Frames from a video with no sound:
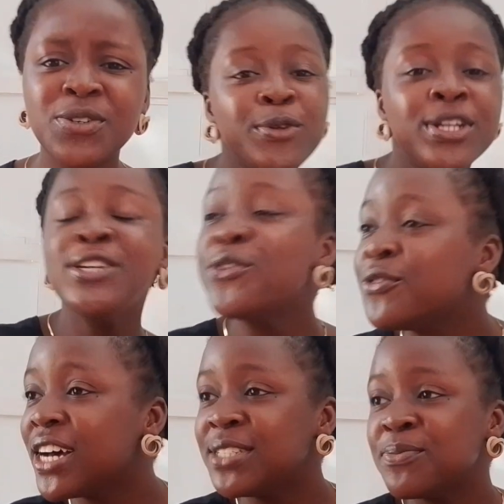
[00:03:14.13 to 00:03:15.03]
I would lean
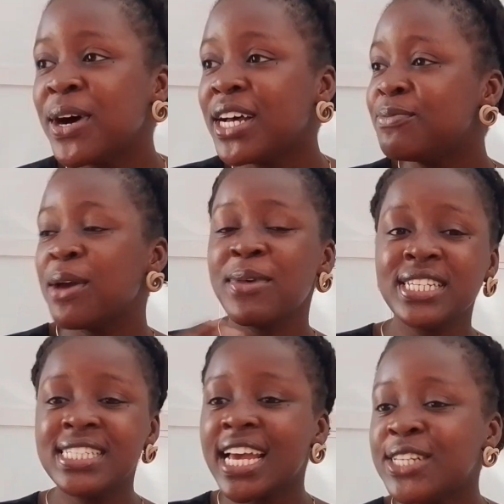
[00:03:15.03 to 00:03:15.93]
over the man by my
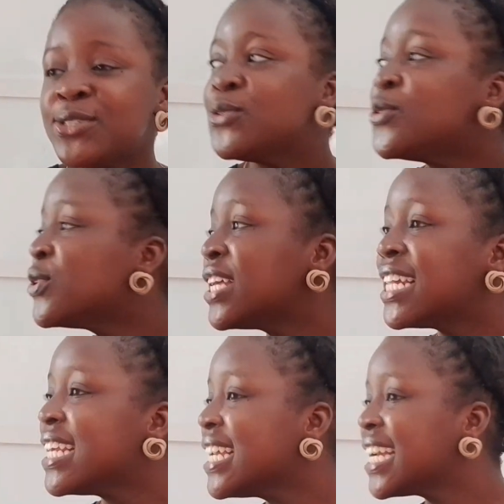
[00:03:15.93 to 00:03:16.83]
side to get a